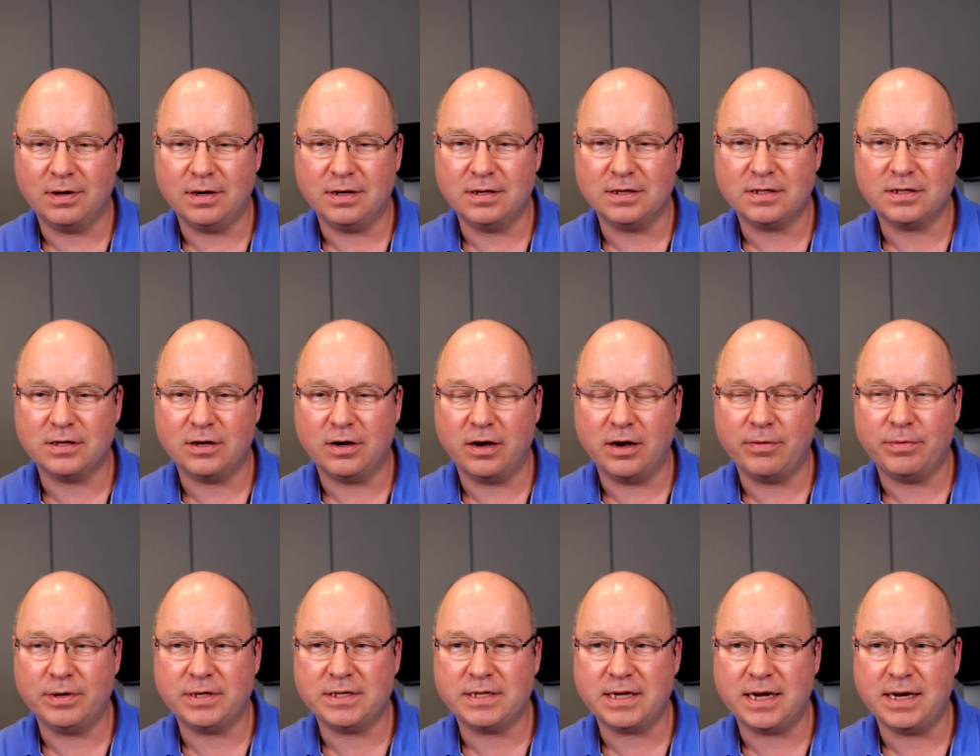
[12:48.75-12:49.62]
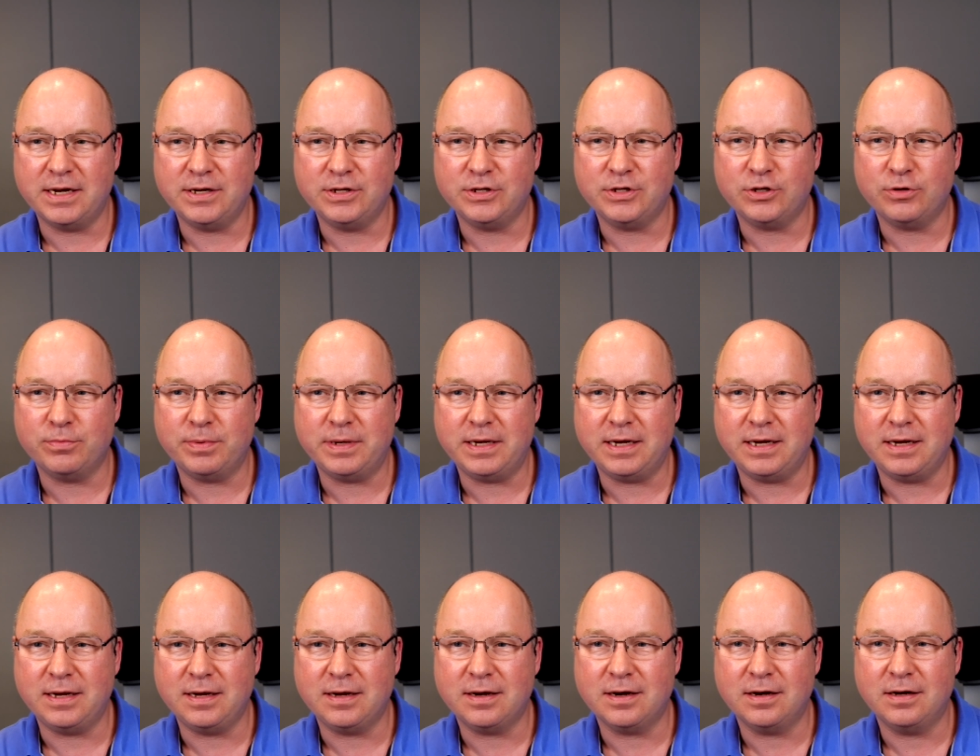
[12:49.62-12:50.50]
And so I would tend to
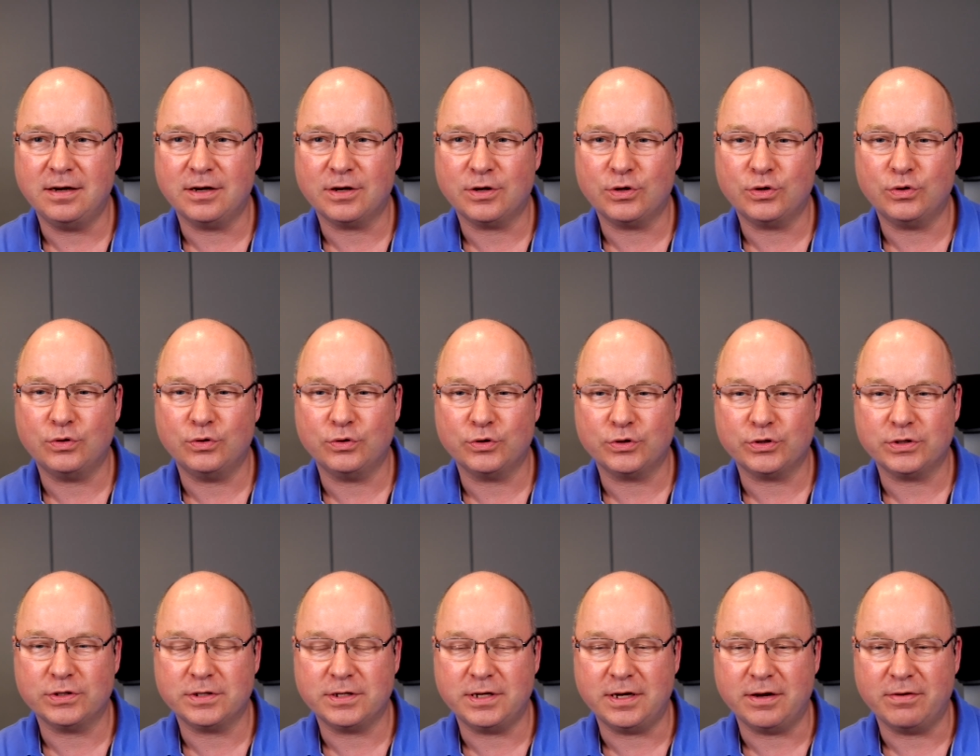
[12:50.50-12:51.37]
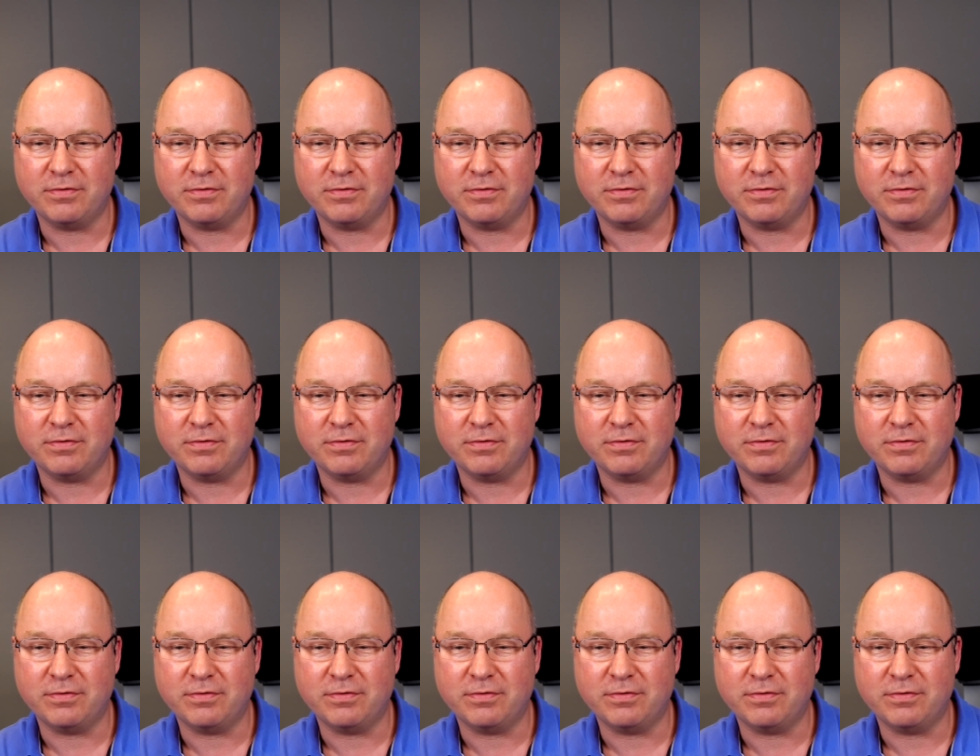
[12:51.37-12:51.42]
be kind of cautious.